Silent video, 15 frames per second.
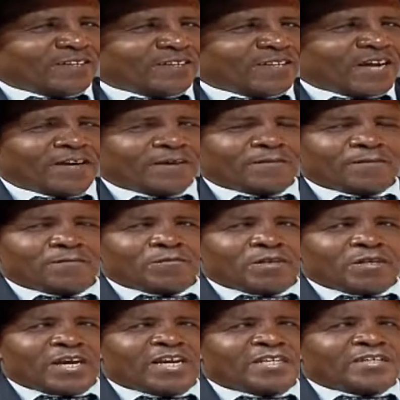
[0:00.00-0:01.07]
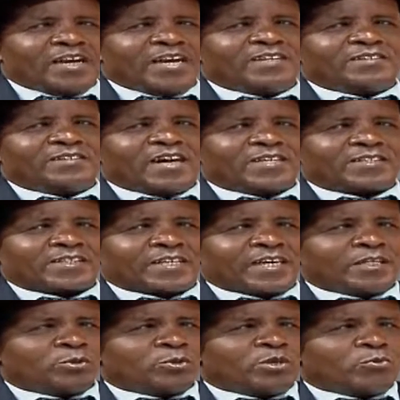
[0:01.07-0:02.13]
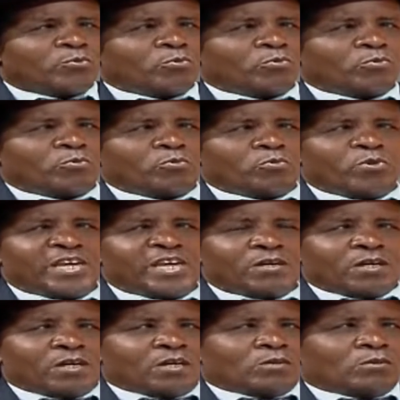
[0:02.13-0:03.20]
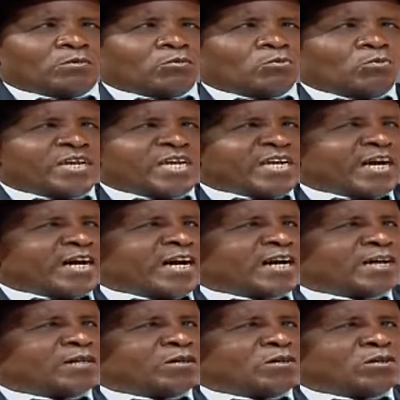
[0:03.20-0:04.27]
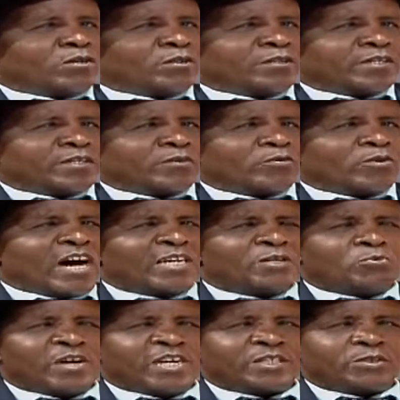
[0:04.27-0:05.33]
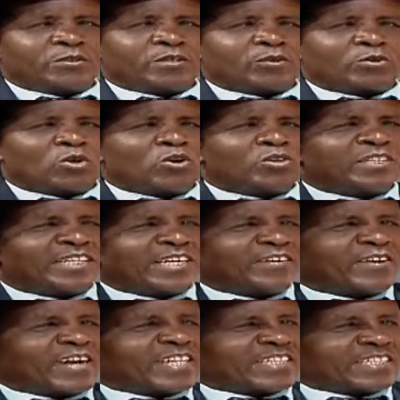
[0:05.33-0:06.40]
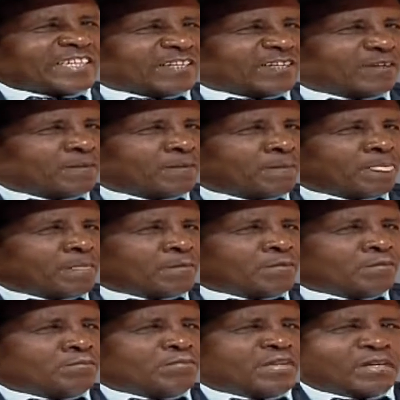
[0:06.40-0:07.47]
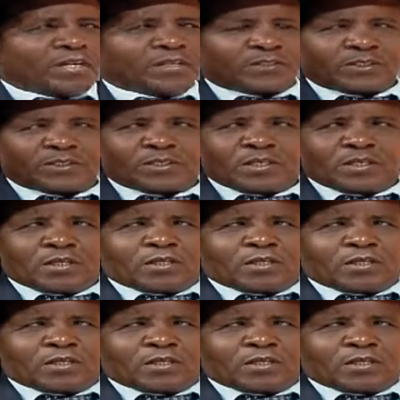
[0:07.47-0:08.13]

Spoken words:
Yeah. And as a country, we are on the runway to the wrong direction because